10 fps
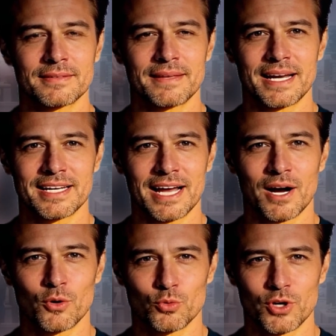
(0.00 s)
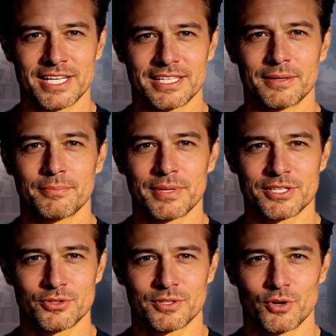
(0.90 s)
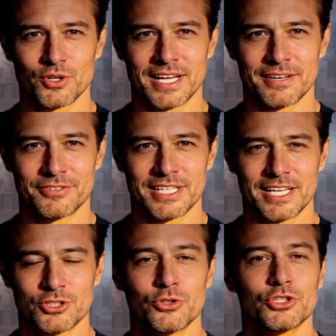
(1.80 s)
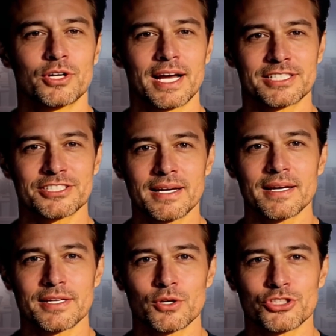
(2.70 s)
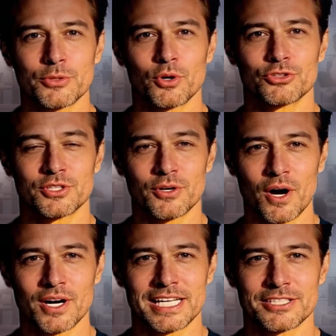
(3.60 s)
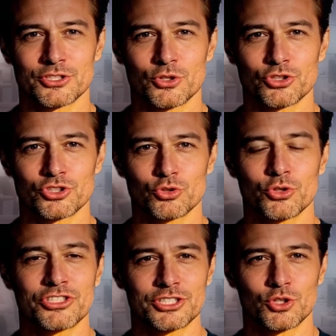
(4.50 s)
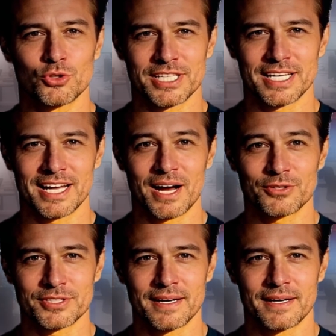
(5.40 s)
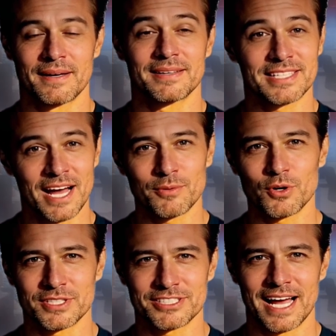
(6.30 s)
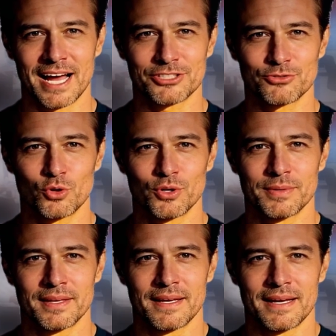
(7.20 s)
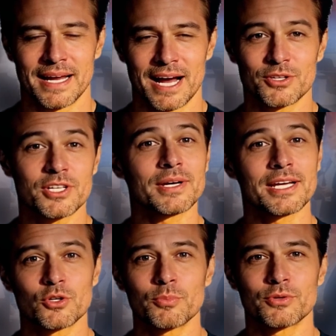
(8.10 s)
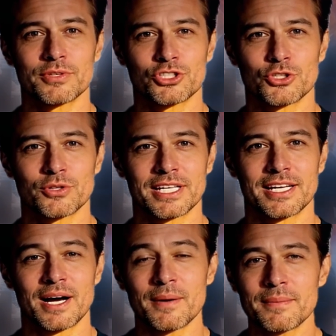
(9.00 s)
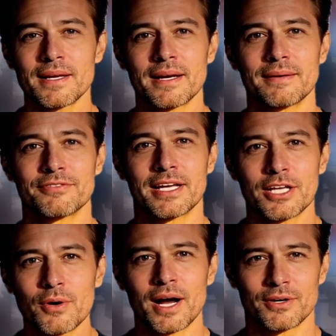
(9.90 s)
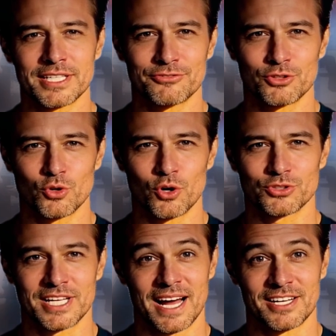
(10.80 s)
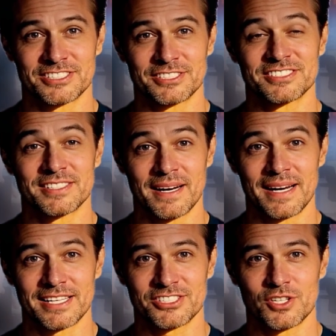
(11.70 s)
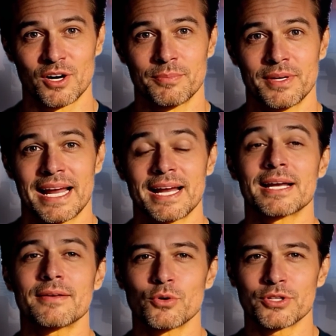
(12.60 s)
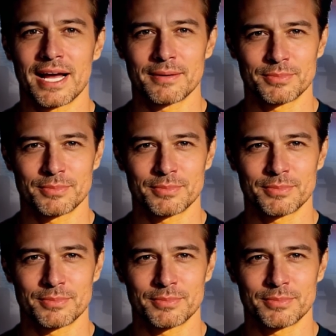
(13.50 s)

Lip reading: And now, right in the middle of all that financial stress, you're supposed to log into your Social Security account, download a tax form, calculate your provisional income, figure out if you owe taxes, and start planning for that